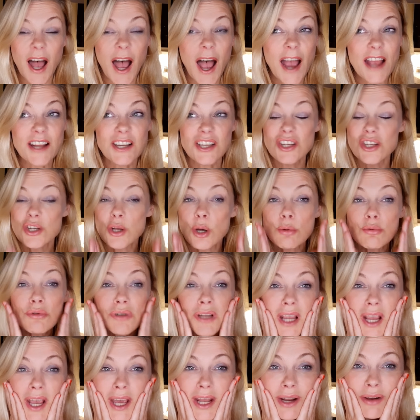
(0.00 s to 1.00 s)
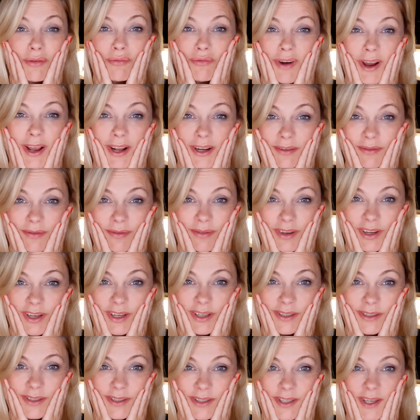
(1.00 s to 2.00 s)
I don't get a red
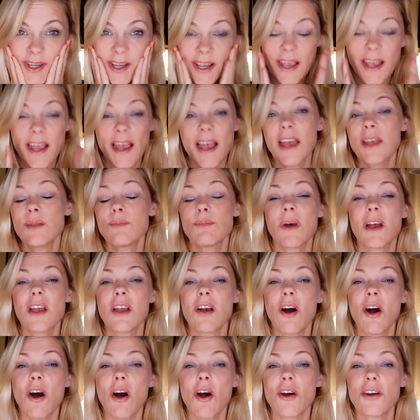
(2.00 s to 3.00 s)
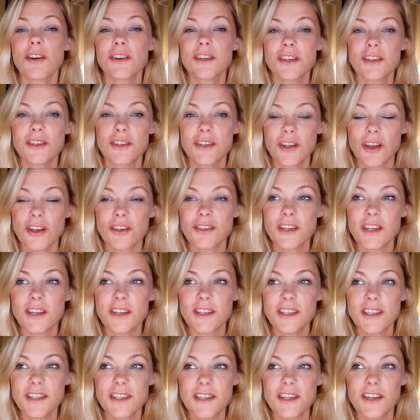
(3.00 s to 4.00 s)
face and my heart
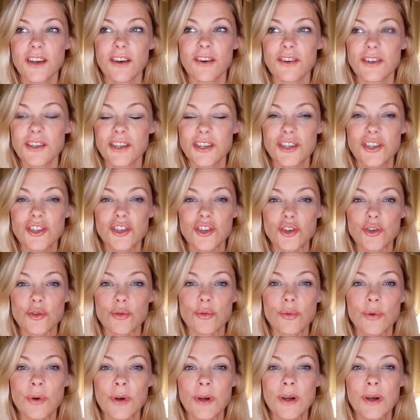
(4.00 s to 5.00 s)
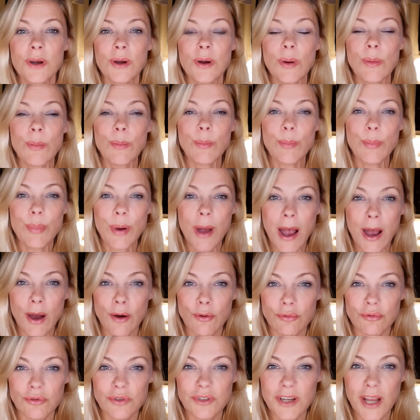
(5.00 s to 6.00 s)
doesn't start to
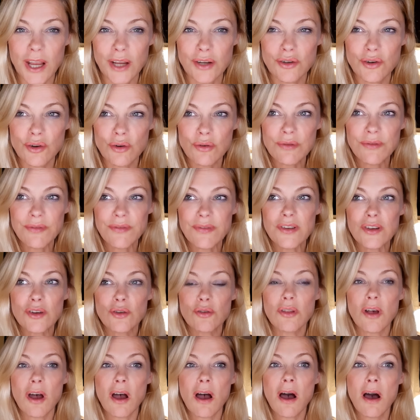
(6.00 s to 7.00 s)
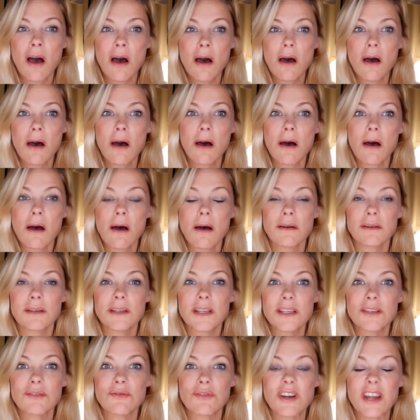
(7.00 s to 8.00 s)
pound. I don't feel
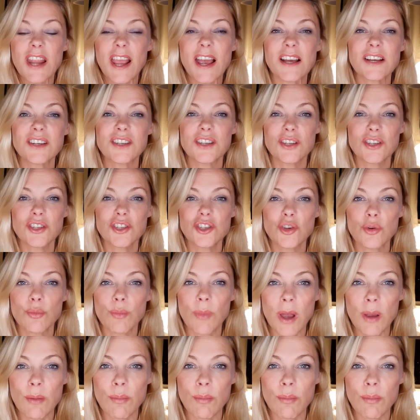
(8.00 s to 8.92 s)
this reaction to my